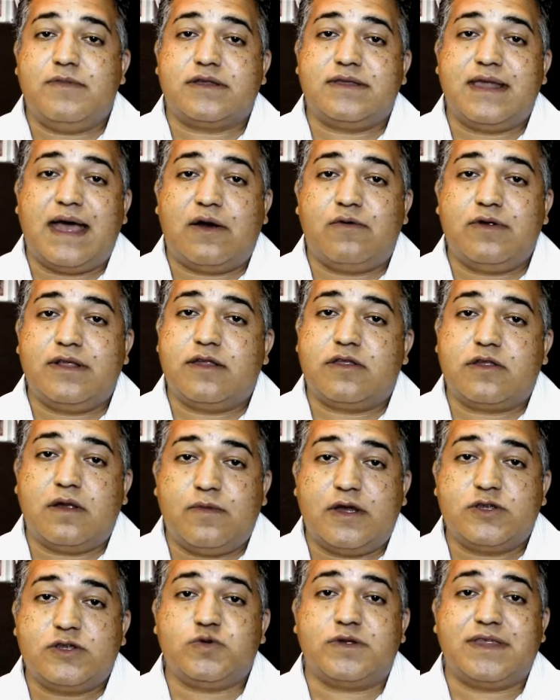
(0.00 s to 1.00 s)
It's not really so
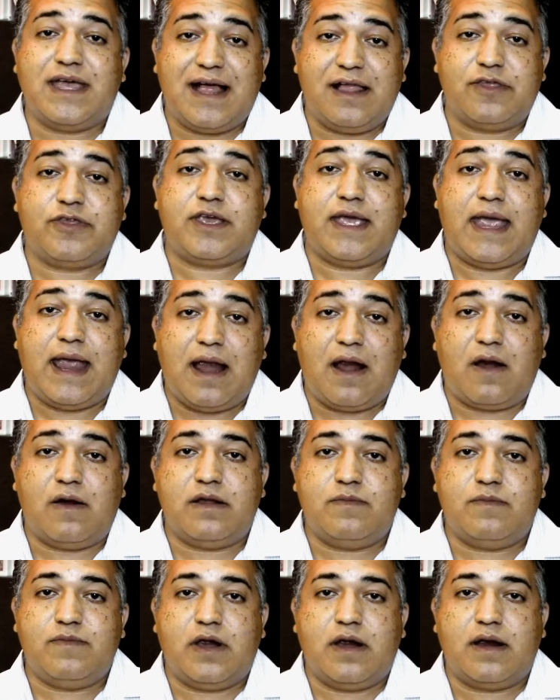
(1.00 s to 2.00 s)
much with health care
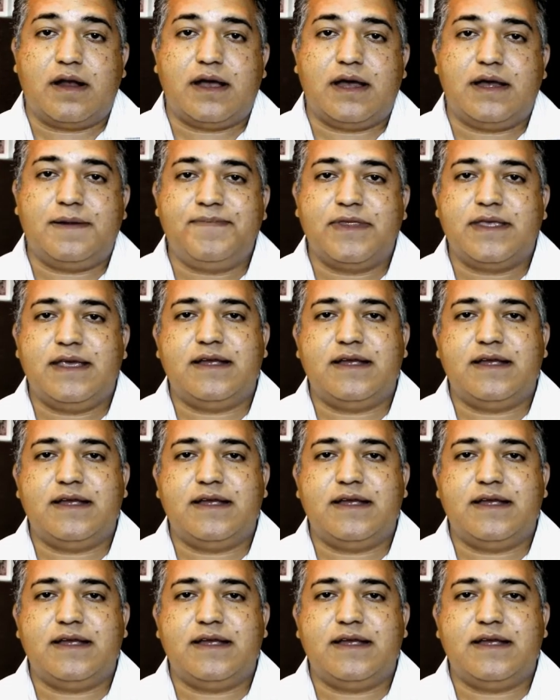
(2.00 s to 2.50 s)
in America,